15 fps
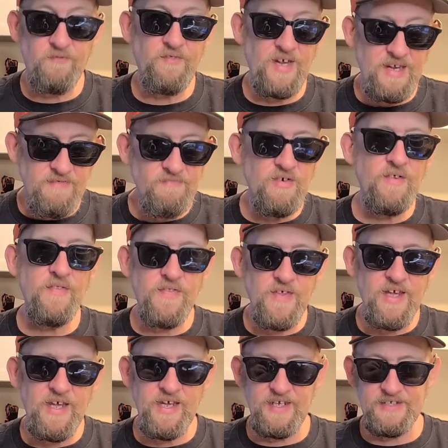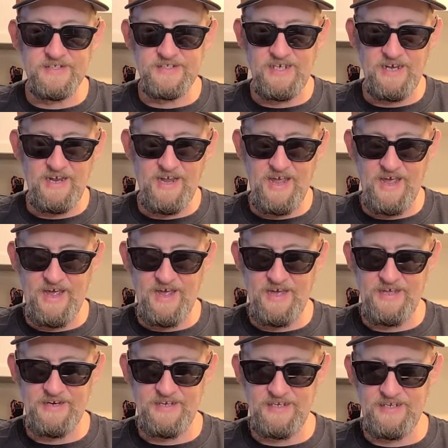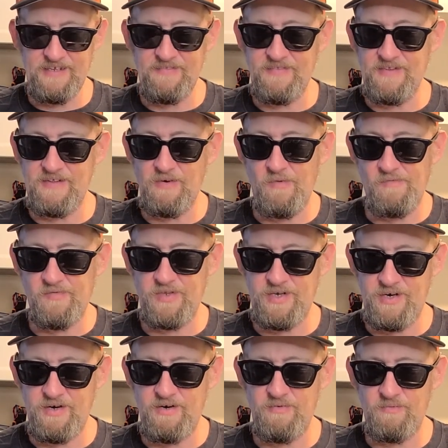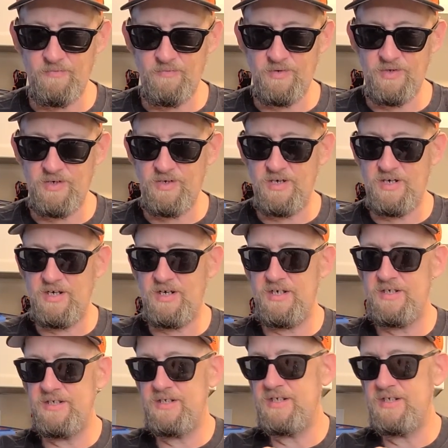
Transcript: favorite things I had over there were